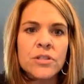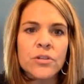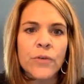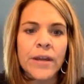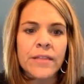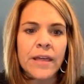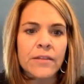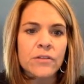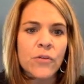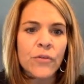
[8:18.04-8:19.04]
is a great thing.
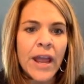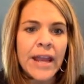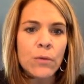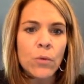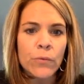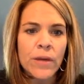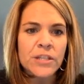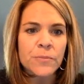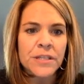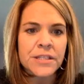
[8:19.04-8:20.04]
There's over 81
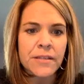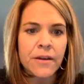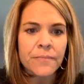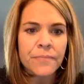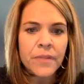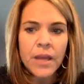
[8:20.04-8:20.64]
recipes in there.